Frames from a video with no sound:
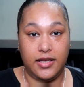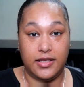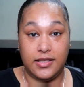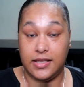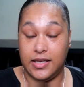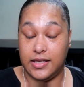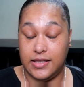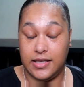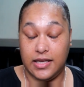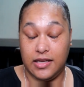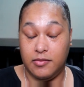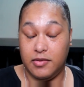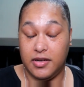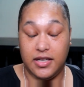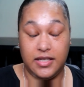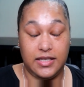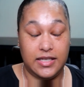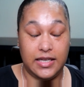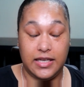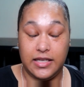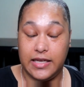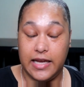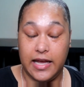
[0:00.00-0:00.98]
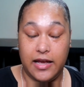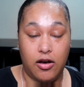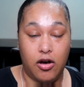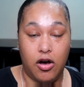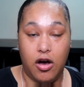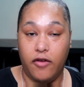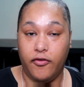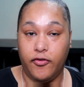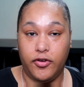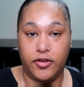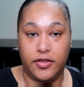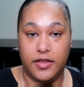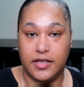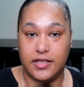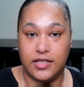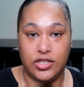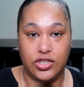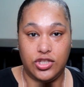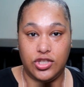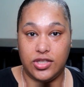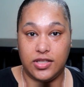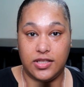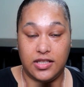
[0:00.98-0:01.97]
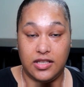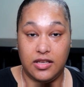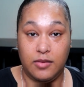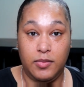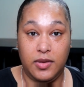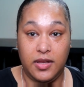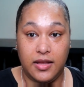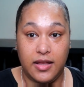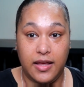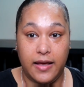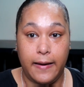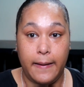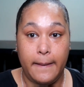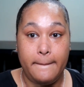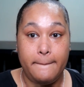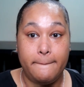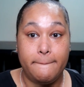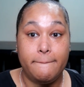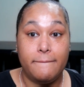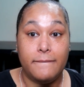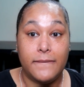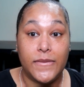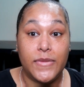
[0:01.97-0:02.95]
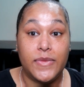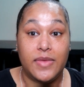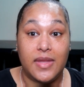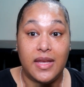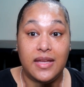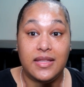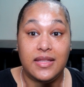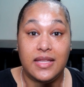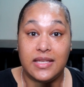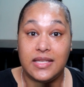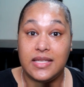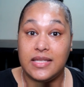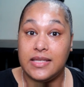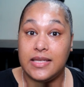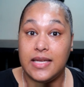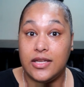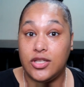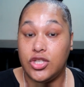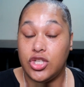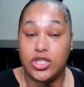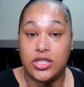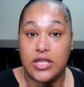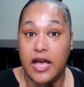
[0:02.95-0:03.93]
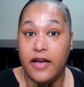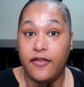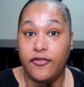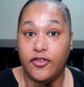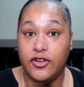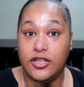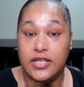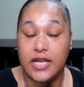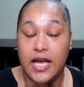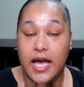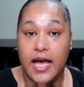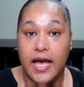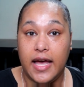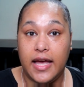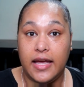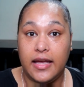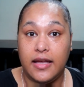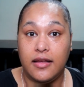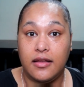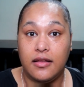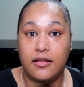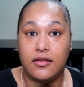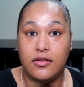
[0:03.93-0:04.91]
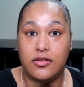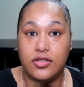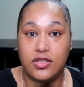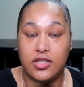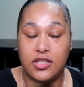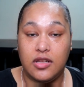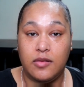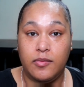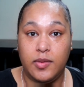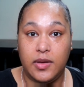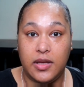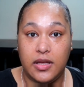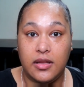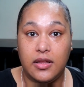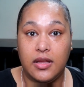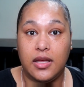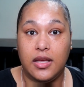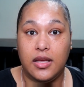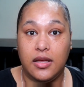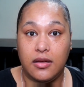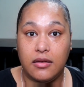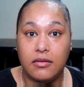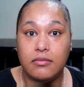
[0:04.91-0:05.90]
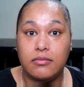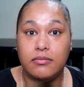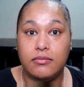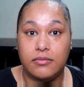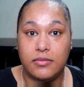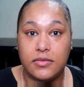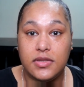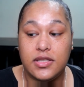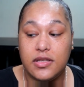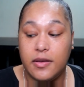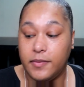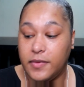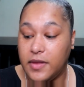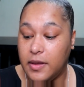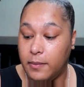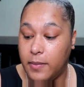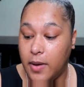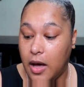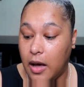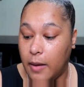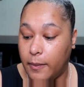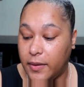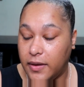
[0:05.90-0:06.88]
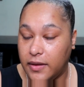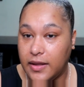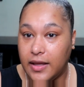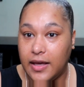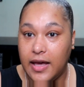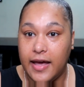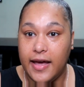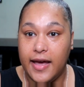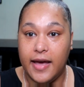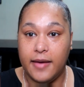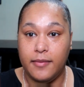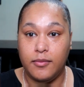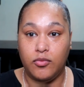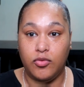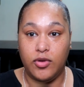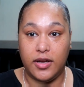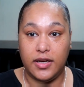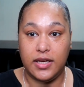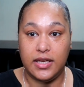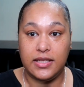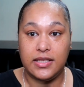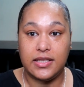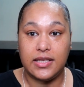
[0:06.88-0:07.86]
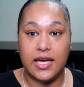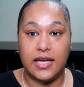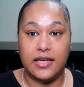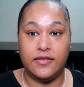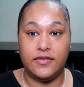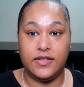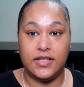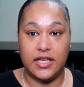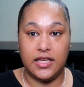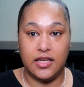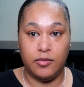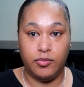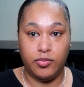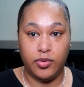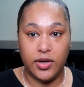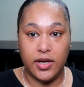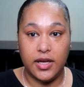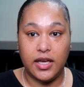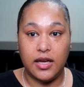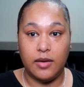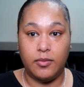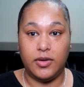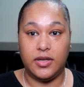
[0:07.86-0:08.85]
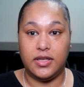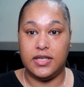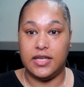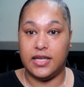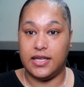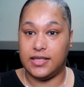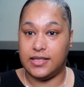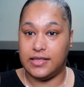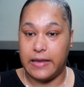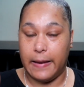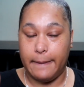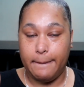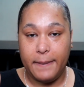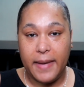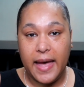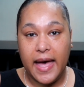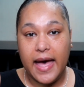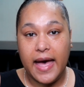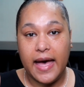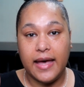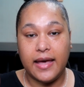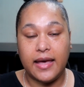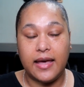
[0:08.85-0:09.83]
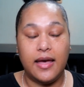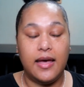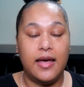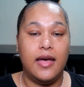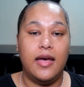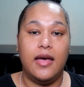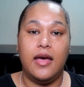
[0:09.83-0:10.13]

Is anybody going to take a day off? Or this is just going to be like, this is it. Just every day there's going to be like something popping. Like I'm ready to kind of take a break. I'm ready to take a step back.